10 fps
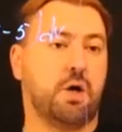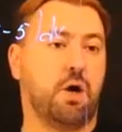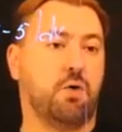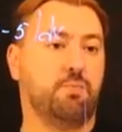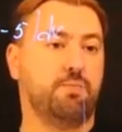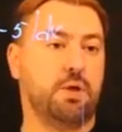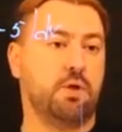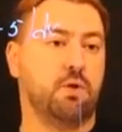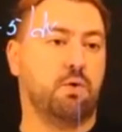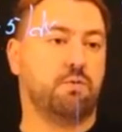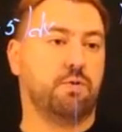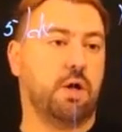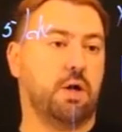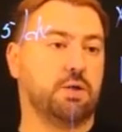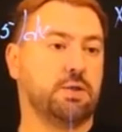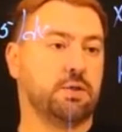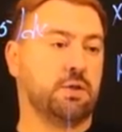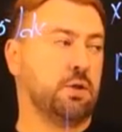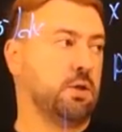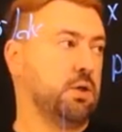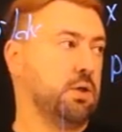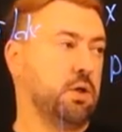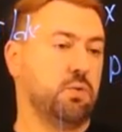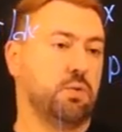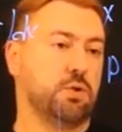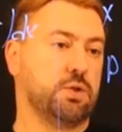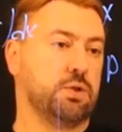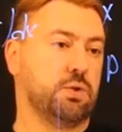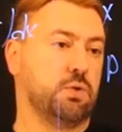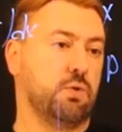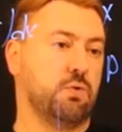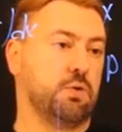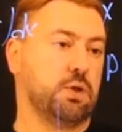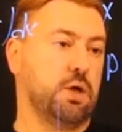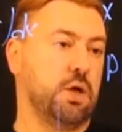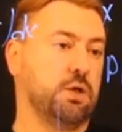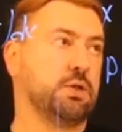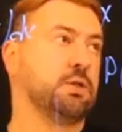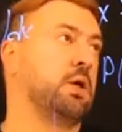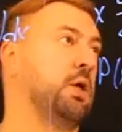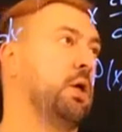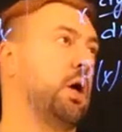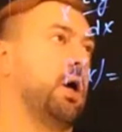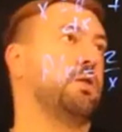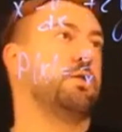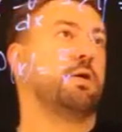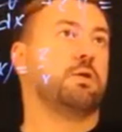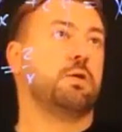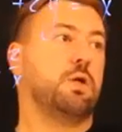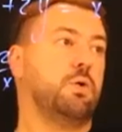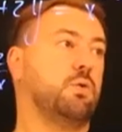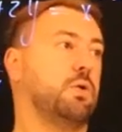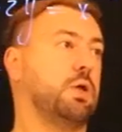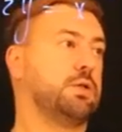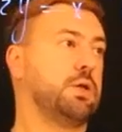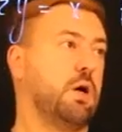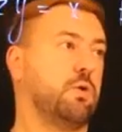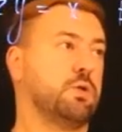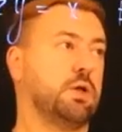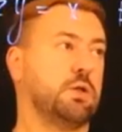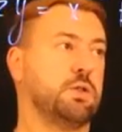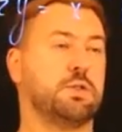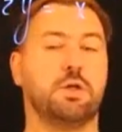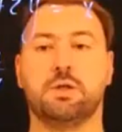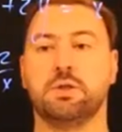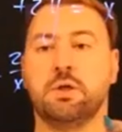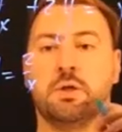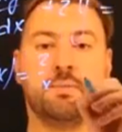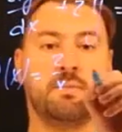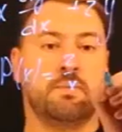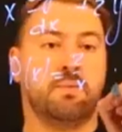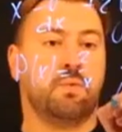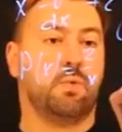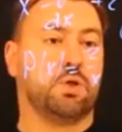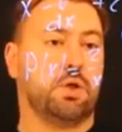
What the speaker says: our p of x equals 2 over x. And then q is our right-hand side, which